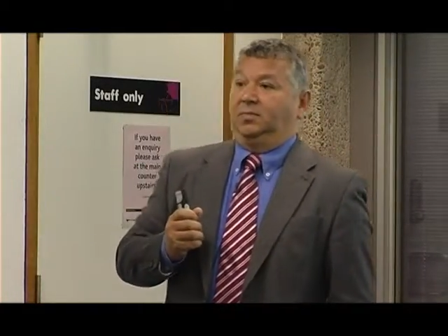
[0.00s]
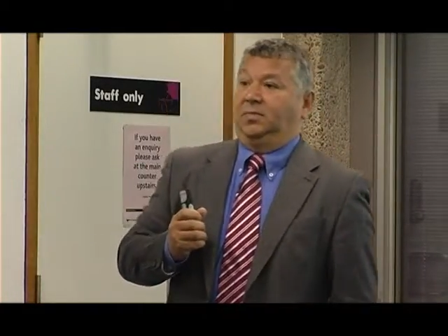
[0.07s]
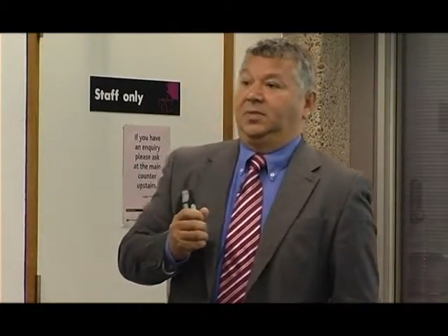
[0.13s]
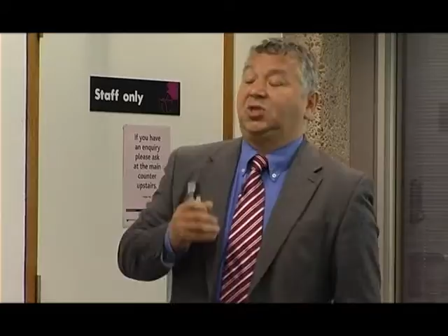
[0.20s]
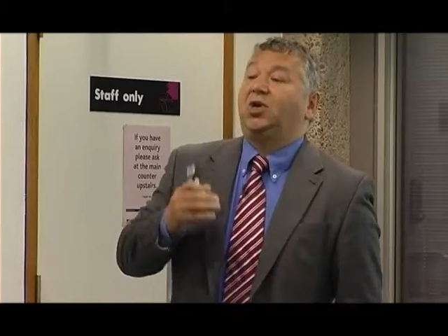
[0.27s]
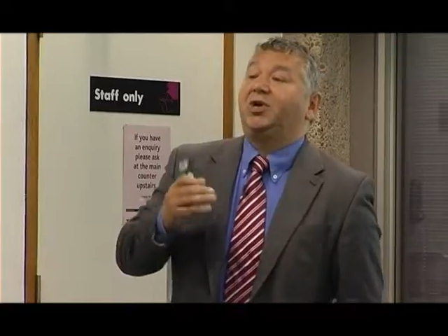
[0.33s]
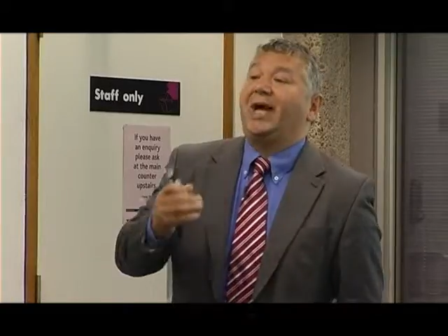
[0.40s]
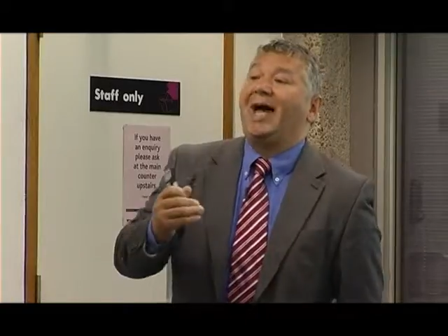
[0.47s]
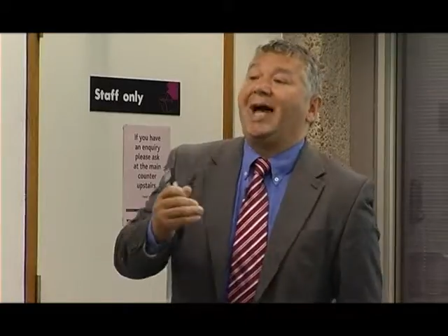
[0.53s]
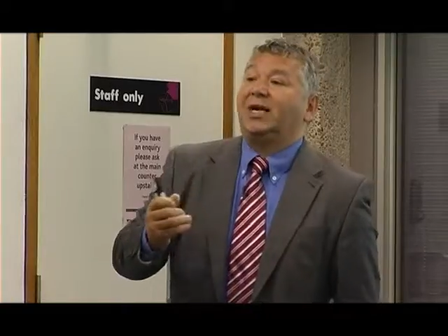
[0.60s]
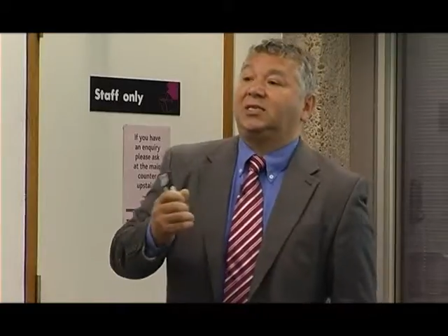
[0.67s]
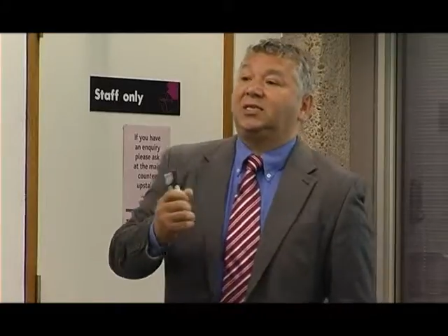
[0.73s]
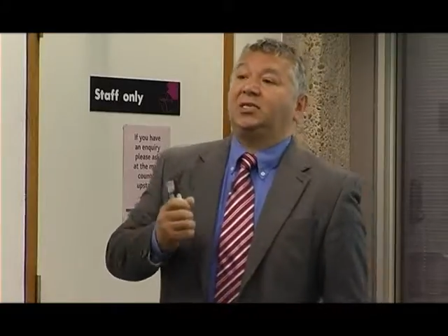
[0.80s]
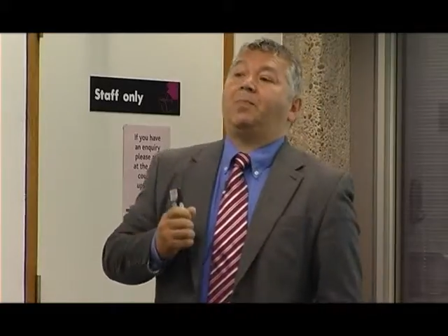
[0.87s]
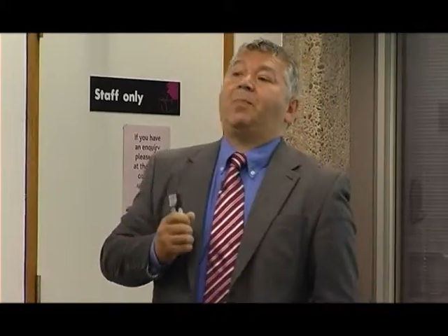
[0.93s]
It's got to act
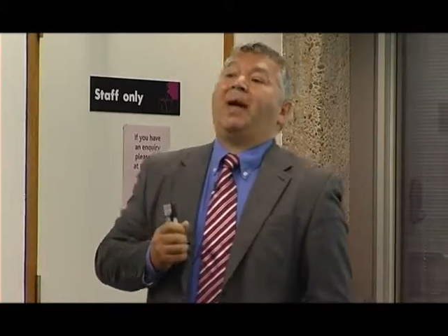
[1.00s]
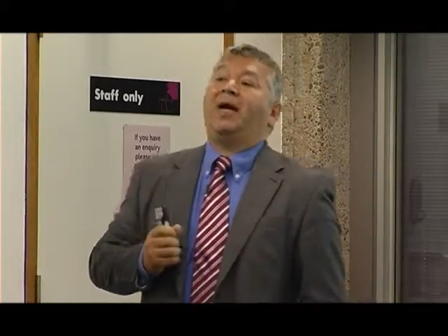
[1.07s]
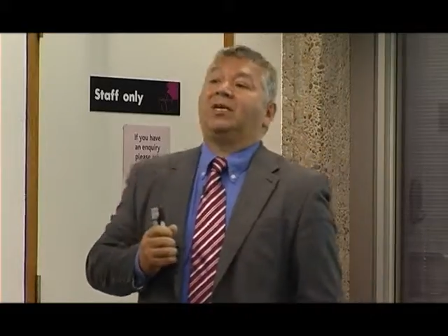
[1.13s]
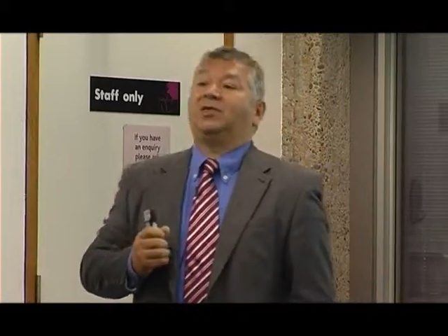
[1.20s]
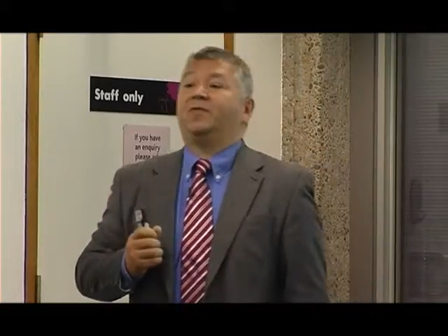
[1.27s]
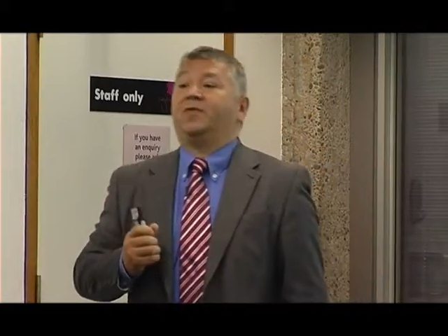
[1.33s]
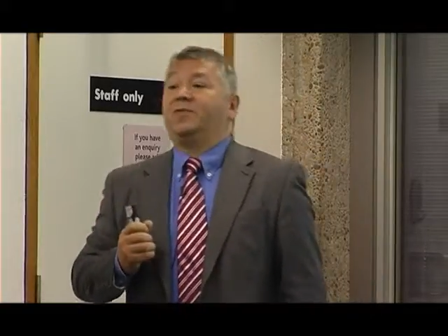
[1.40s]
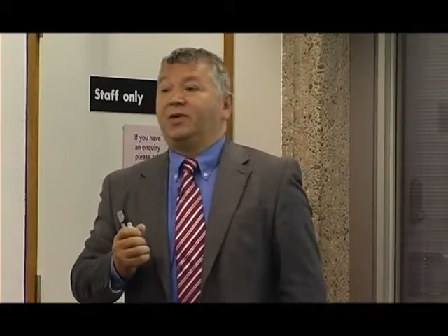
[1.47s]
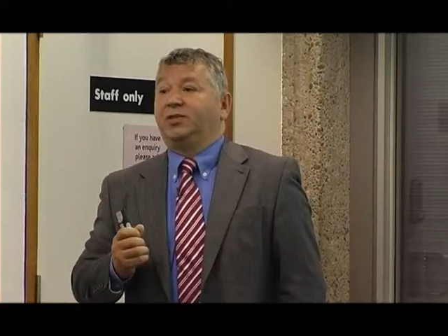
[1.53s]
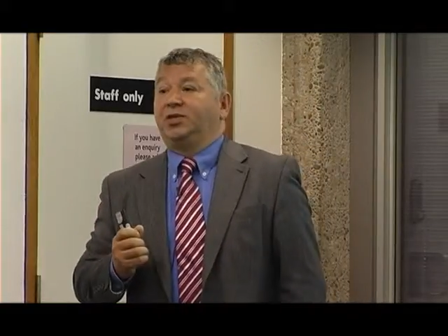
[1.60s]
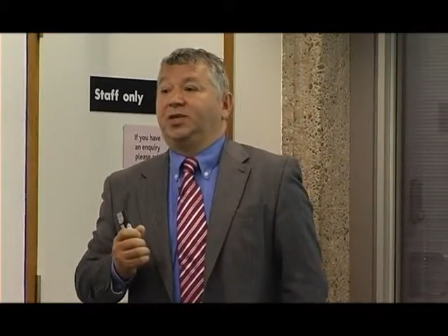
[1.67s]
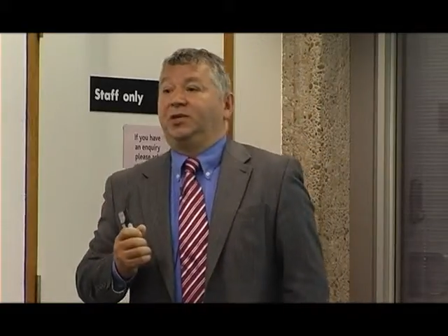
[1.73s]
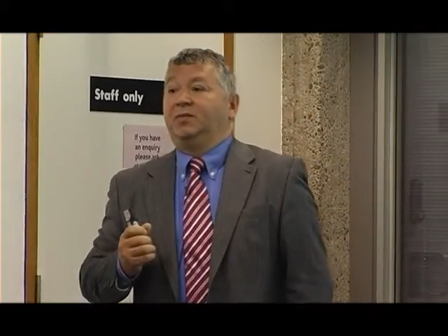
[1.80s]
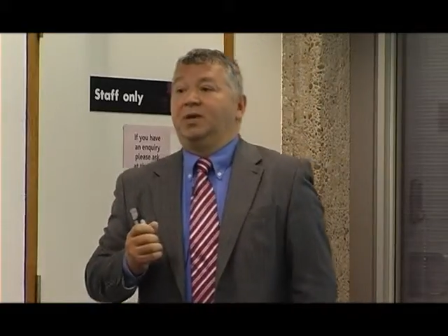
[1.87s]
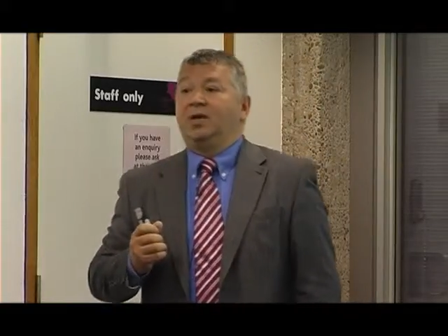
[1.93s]
as a badge of
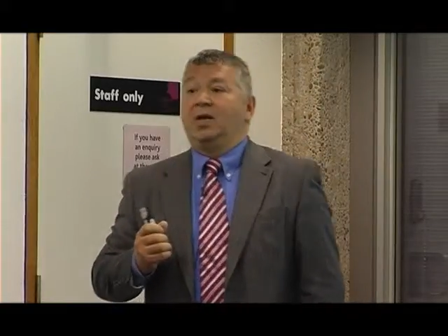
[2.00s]
origin.